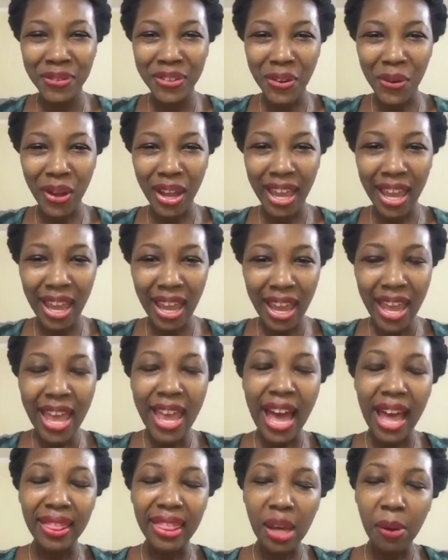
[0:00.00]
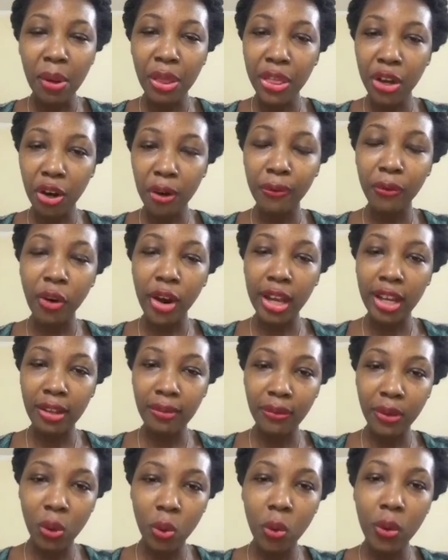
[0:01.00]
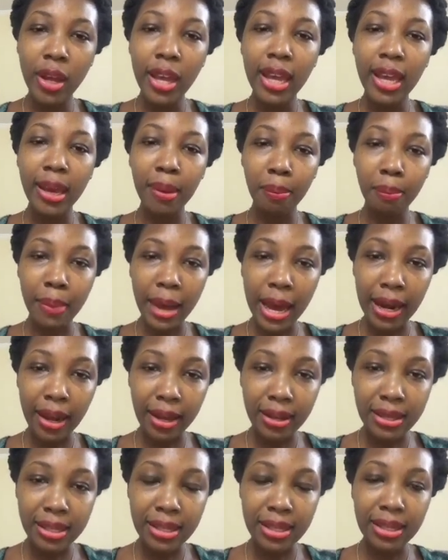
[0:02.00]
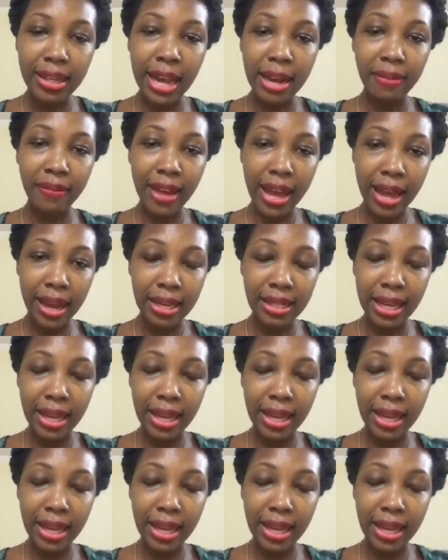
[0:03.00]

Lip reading: Okay? And they will therefore give you imbalanced advice.